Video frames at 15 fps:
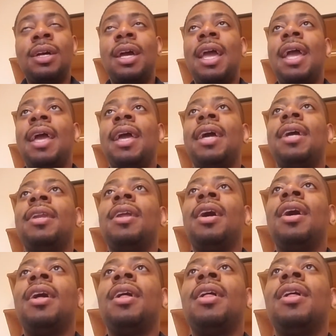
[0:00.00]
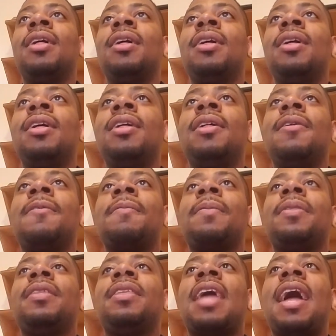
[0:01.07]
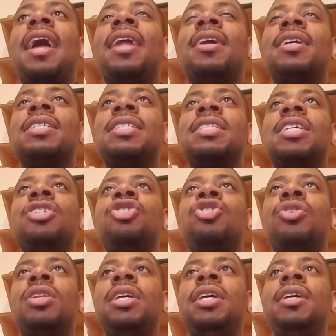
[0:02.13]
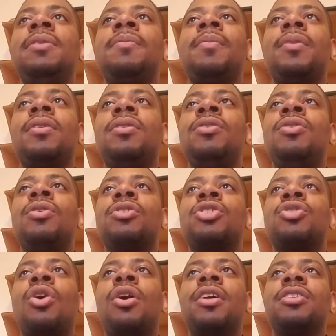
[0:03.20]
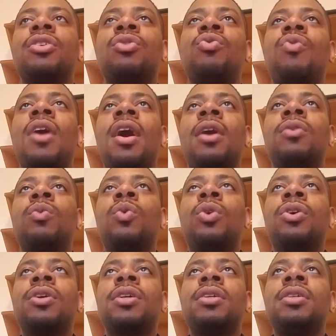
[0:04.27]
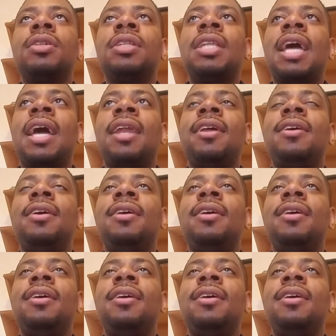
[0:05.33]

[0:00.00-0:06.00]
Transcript: and that essentially, you know, started the groundwork that